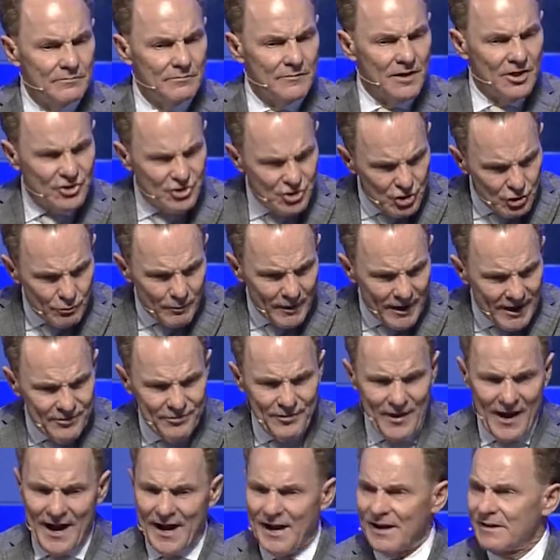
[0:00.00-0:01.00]
Did you
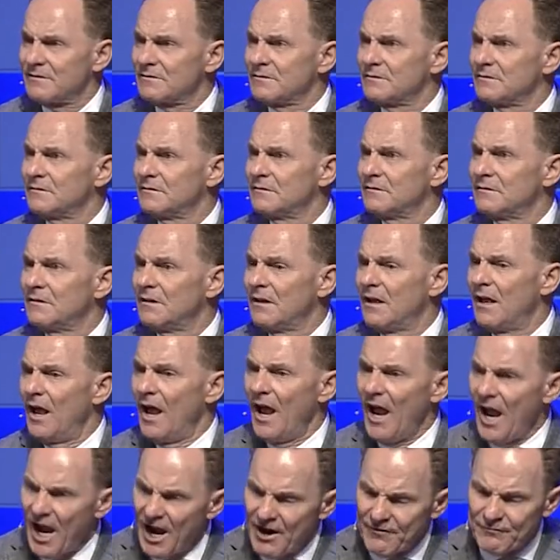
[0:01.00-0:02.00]
read that?
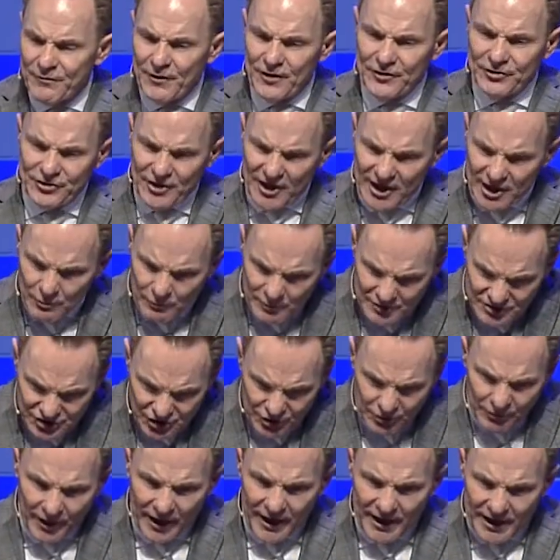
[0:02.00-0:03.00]
Everything was
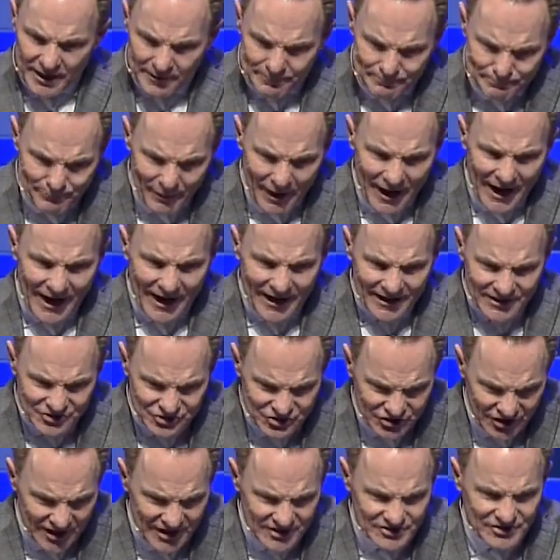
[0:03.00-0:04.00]
created by
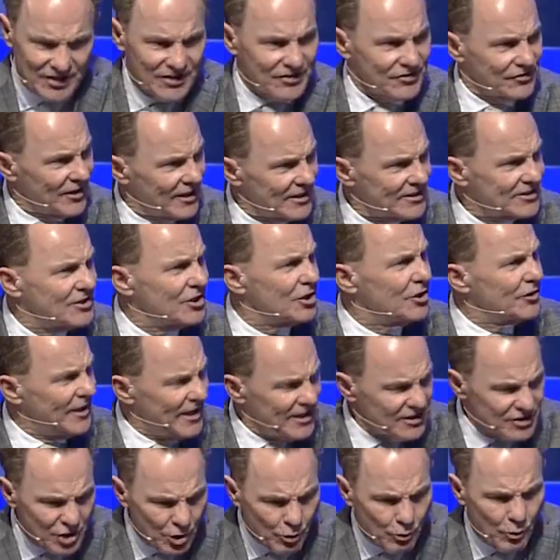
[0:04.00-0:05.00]
Jesus. This,
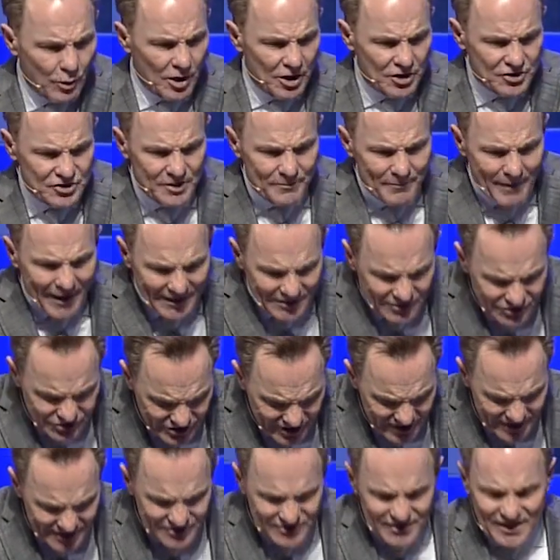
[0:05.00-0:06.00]
these are words about
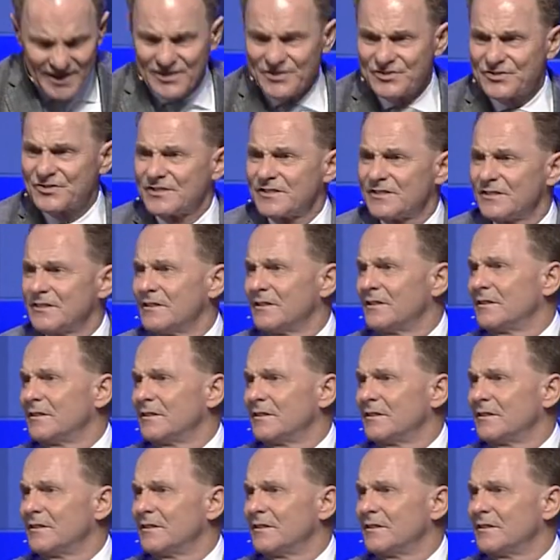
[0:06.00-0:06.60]
Jesus.